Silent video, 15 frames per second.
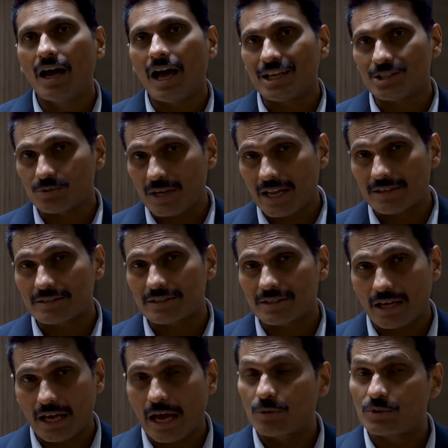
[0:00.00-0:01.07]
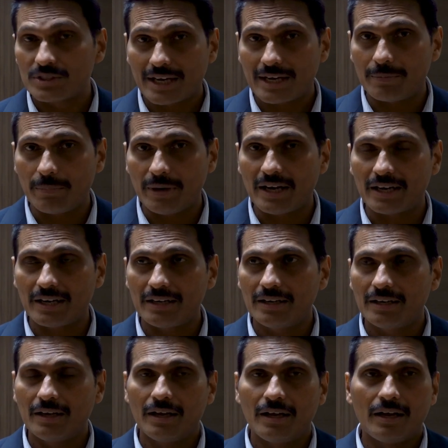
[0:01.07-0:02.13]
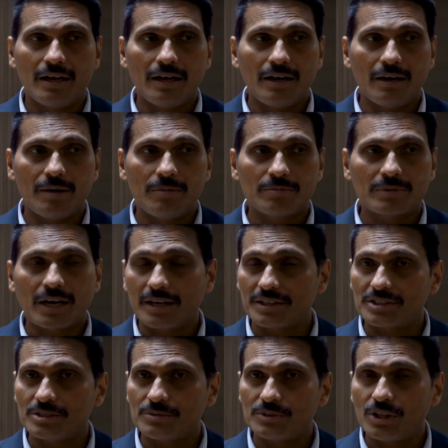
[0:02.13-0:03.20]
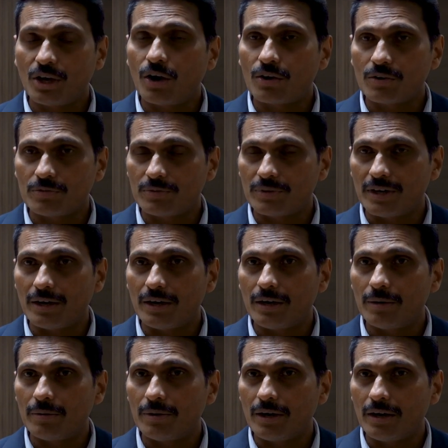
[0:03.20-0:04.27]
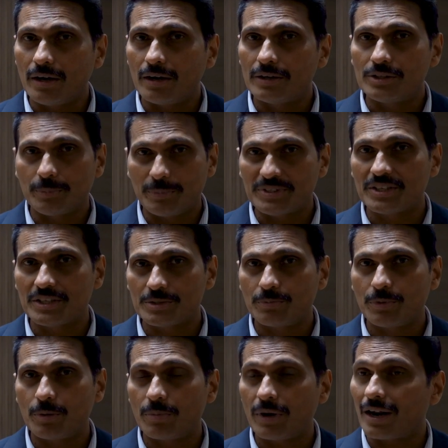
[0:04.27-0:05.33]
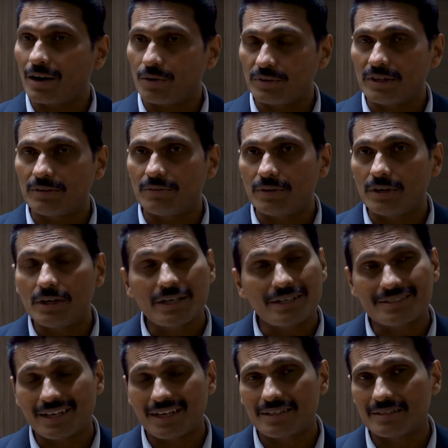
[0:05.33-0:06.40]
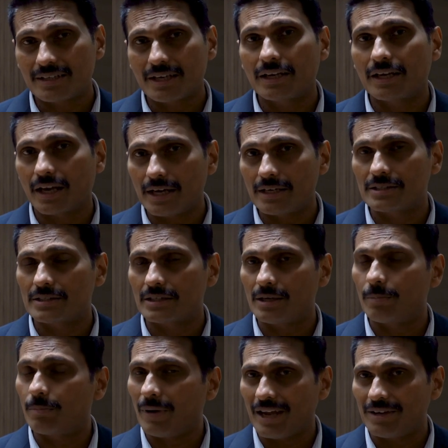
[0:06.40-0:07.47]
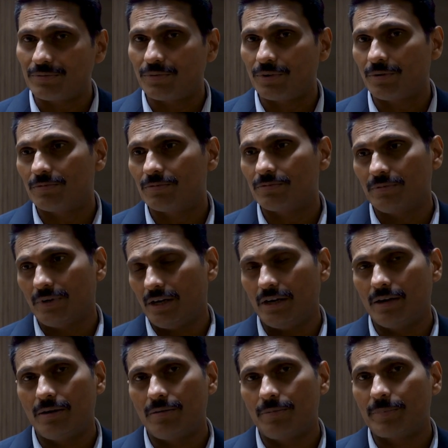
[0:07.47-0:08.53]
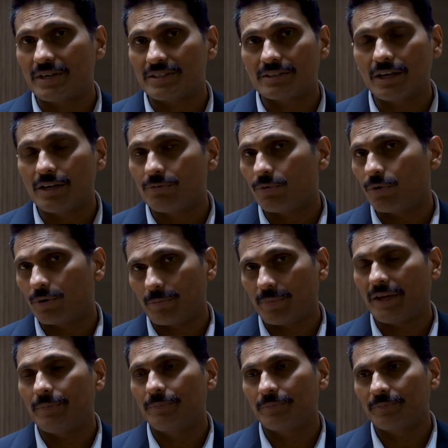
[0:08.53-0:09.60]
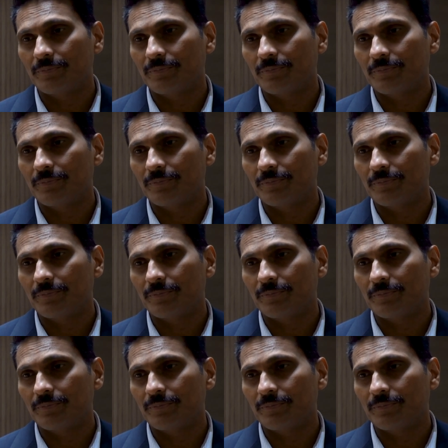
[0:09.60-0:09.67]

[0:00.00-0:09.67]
as well as outside Bahrain. Connected with a lot of business people around the world. It's a great platform personally for me.